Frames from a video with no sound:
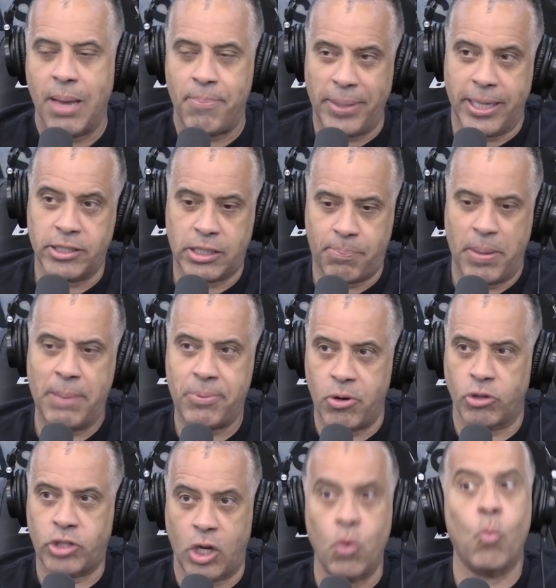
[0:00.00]
because the people in New
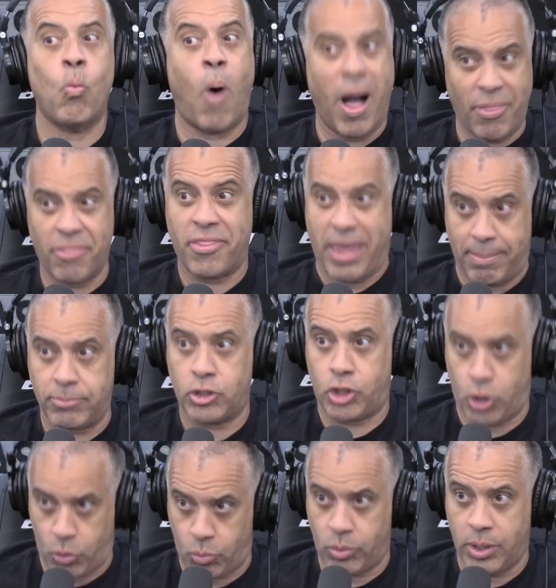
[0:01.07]
York City want them
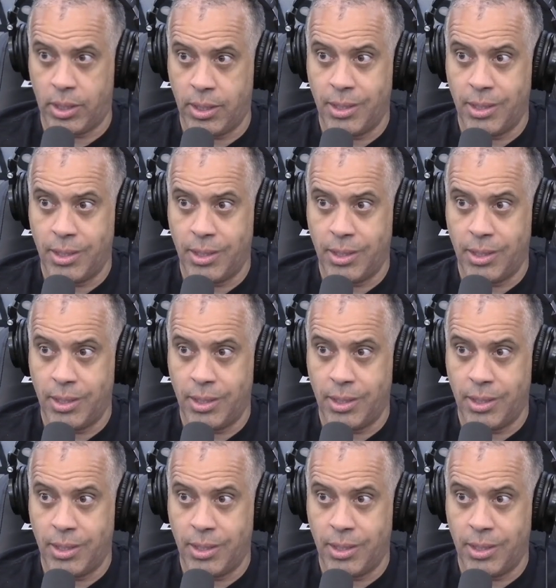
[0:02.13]
to.